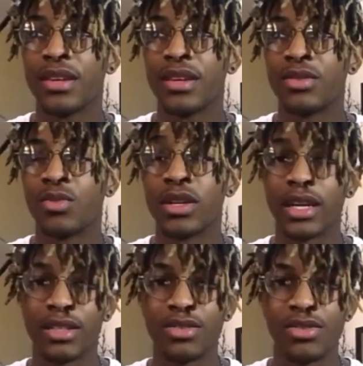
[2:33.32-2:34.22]
It's what
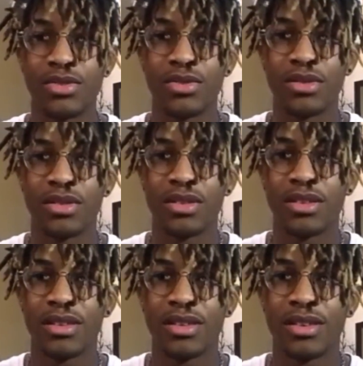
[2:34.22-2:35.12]
gets to you.
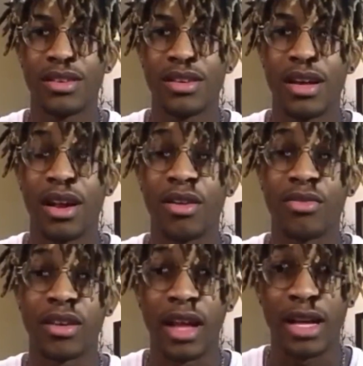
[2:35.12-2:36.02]
And now
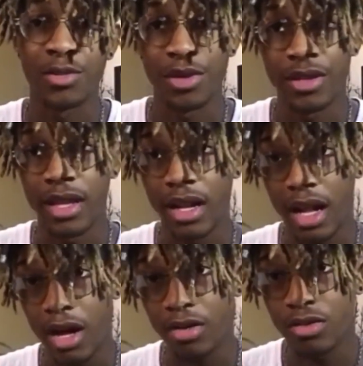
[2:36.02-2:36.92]
if a guy's bringing that
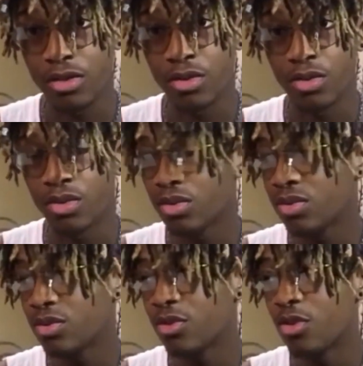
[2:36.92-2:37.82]
out in you,
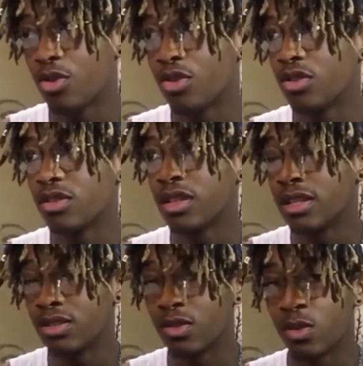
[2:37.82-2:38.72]
or
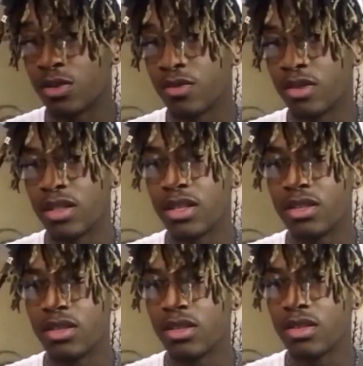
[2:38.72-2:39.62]
he's the cause of it,
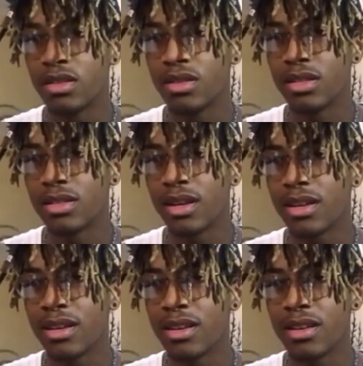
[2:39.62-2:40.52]
he's
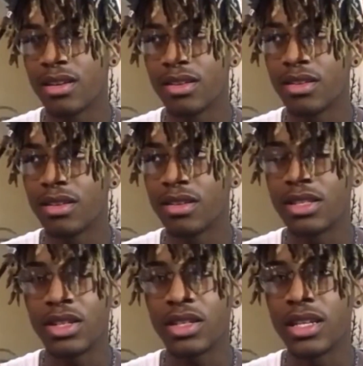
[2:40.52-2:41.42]

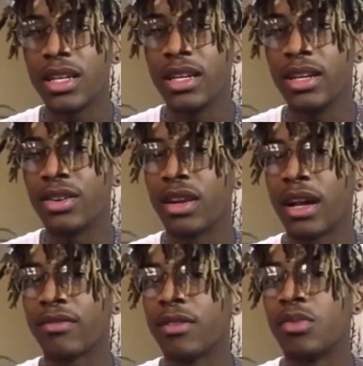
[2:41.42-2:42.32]
not needed in your
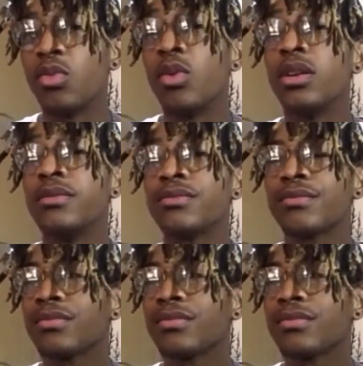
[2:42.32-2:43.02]
life, number one.